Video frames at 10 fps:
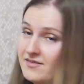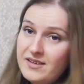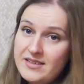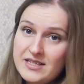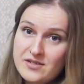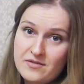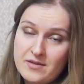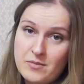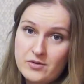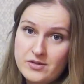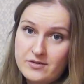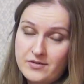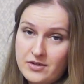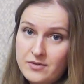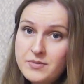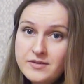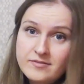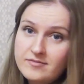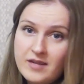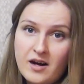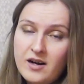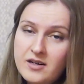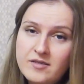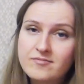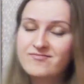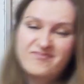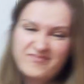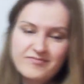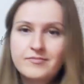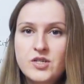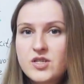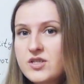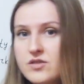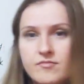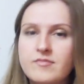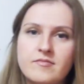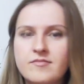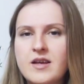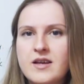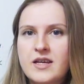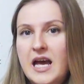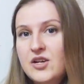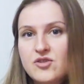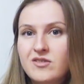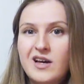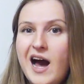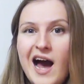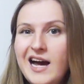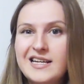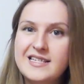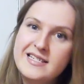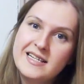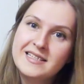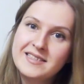equivalents of the modal verb are just casual guys.